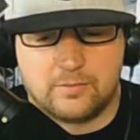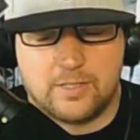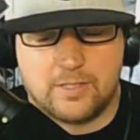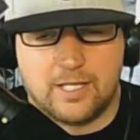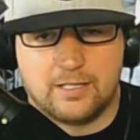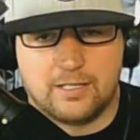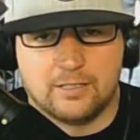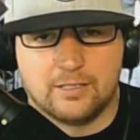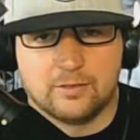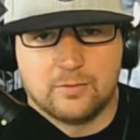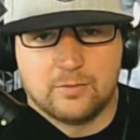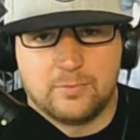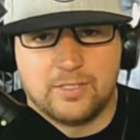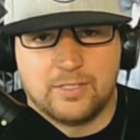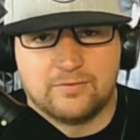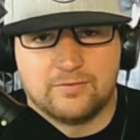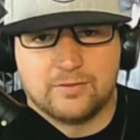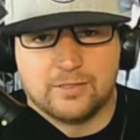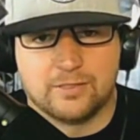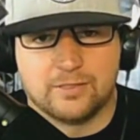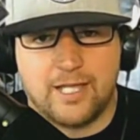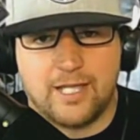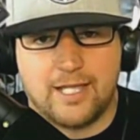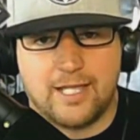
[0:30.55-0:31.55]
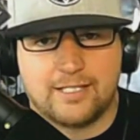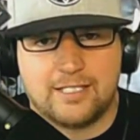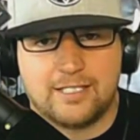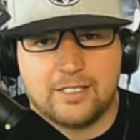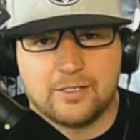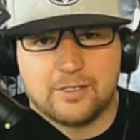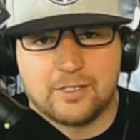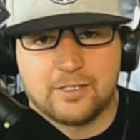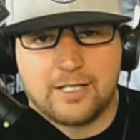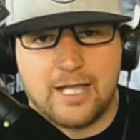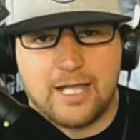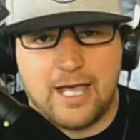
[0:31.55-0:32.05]
Got a little bit of a lag
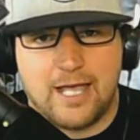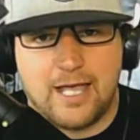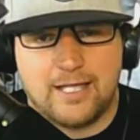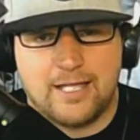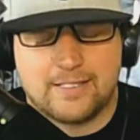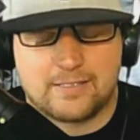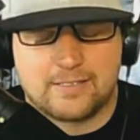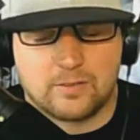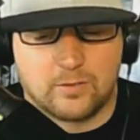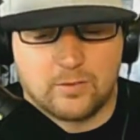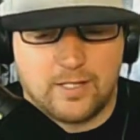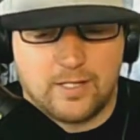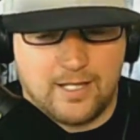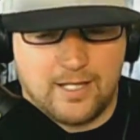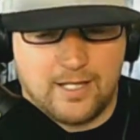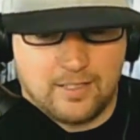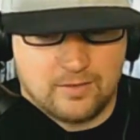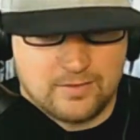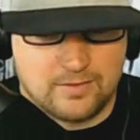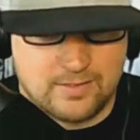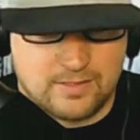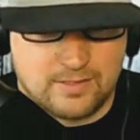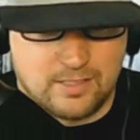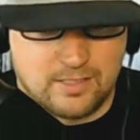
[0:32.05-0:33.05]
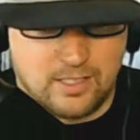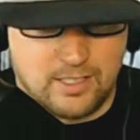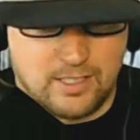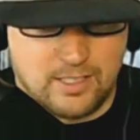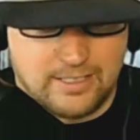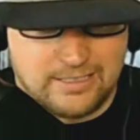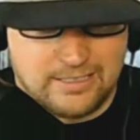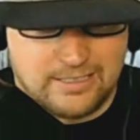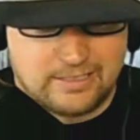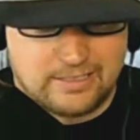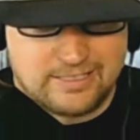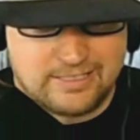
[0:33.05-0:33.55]
here, guys. So Kyle is
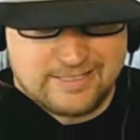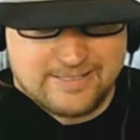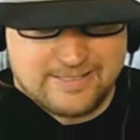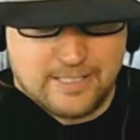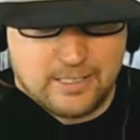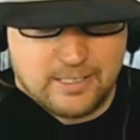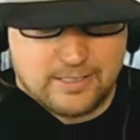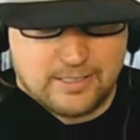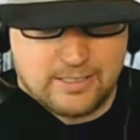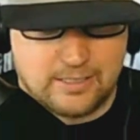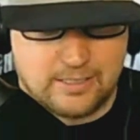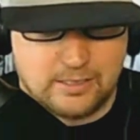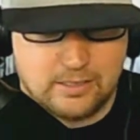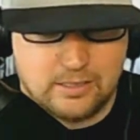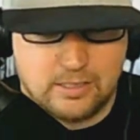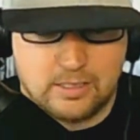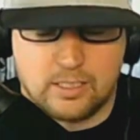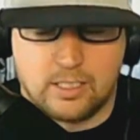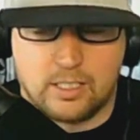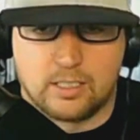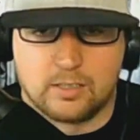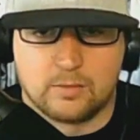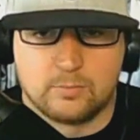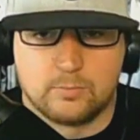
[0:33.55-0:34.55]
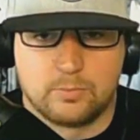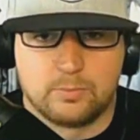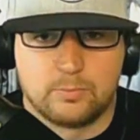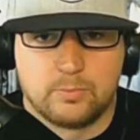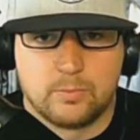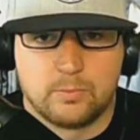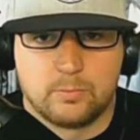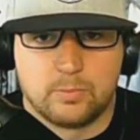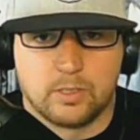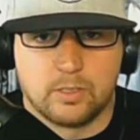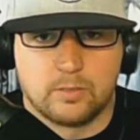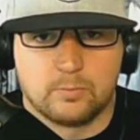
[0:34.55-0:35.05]
in Kentucky.
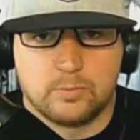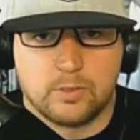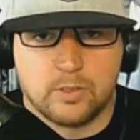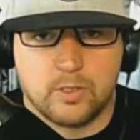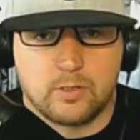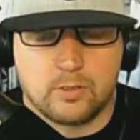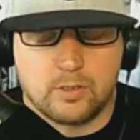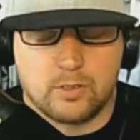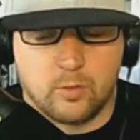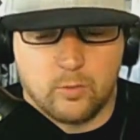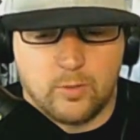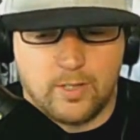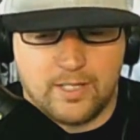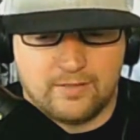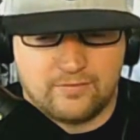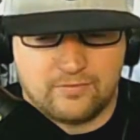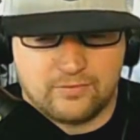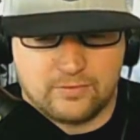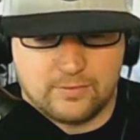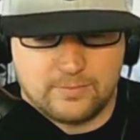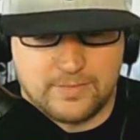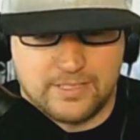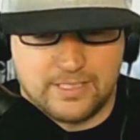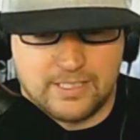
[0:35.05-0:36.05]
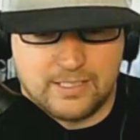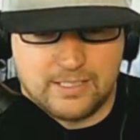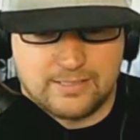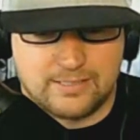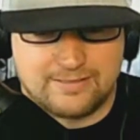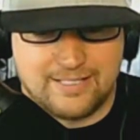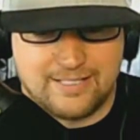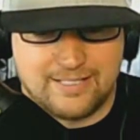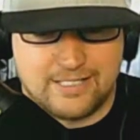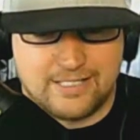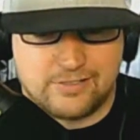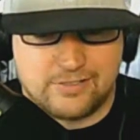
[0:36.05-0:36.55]
Broke away from the
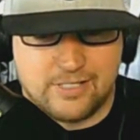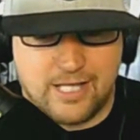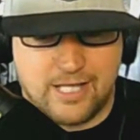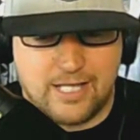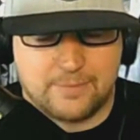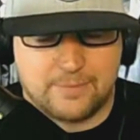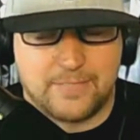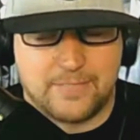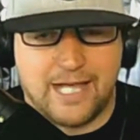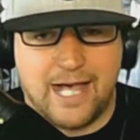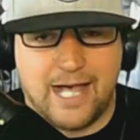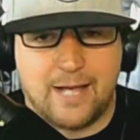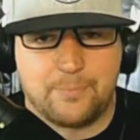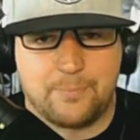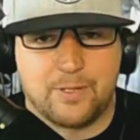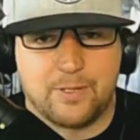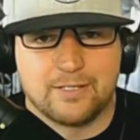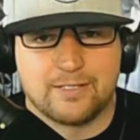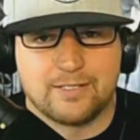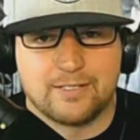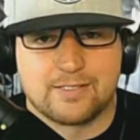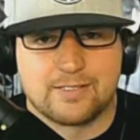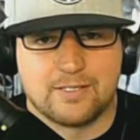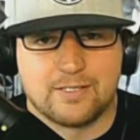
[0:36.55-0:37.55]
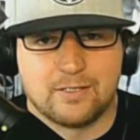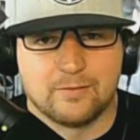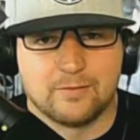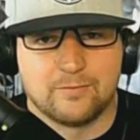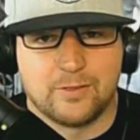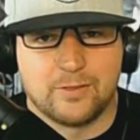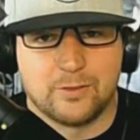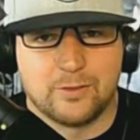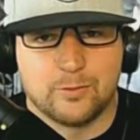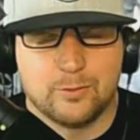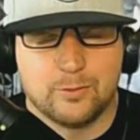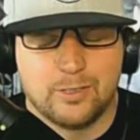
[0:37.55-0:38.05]
day job to hop on this
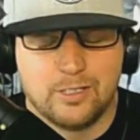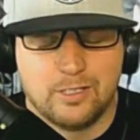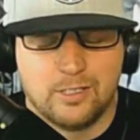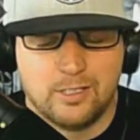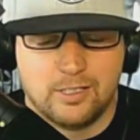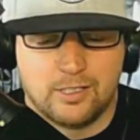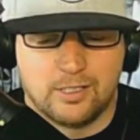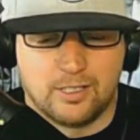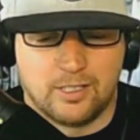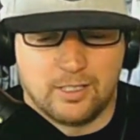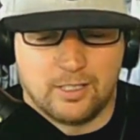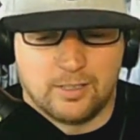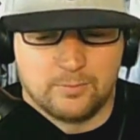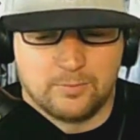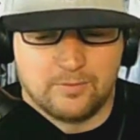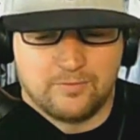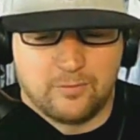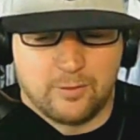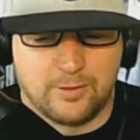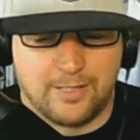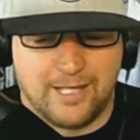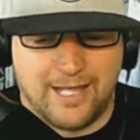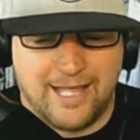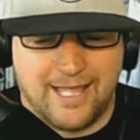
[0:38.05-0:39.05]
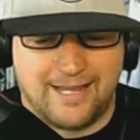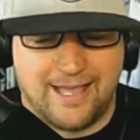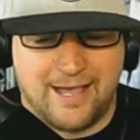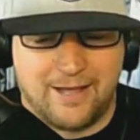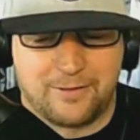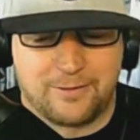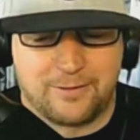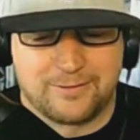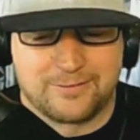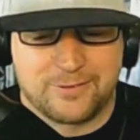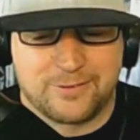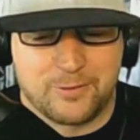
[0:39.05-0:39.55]
interview before they head
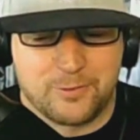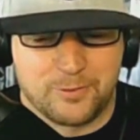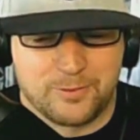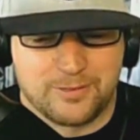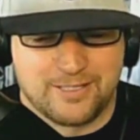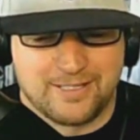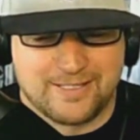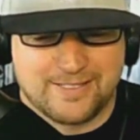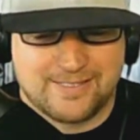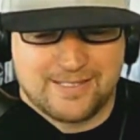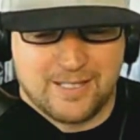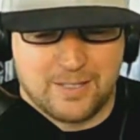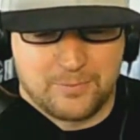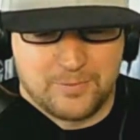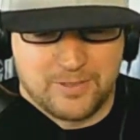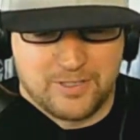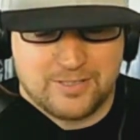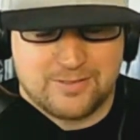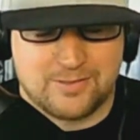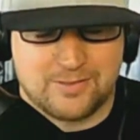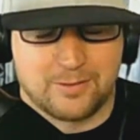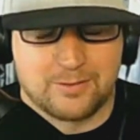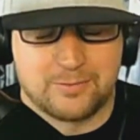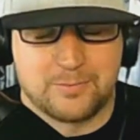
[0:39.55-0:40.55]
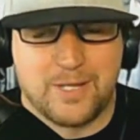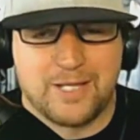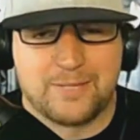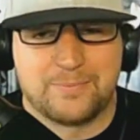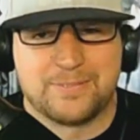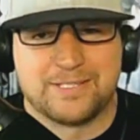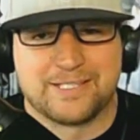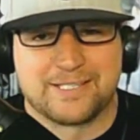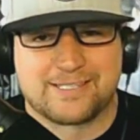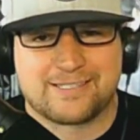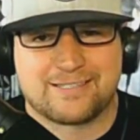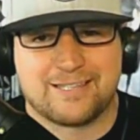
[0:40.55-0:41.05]
out on tour this summer. So there might
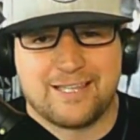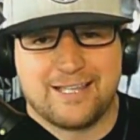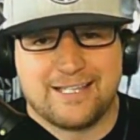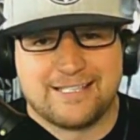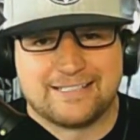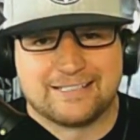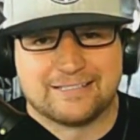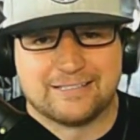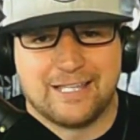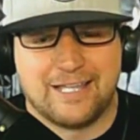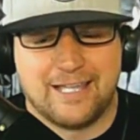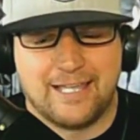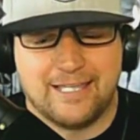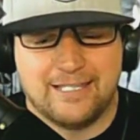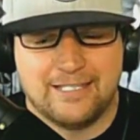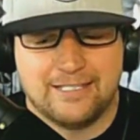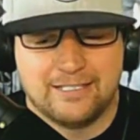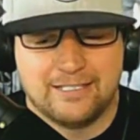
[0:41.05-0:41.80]
be a slight delay.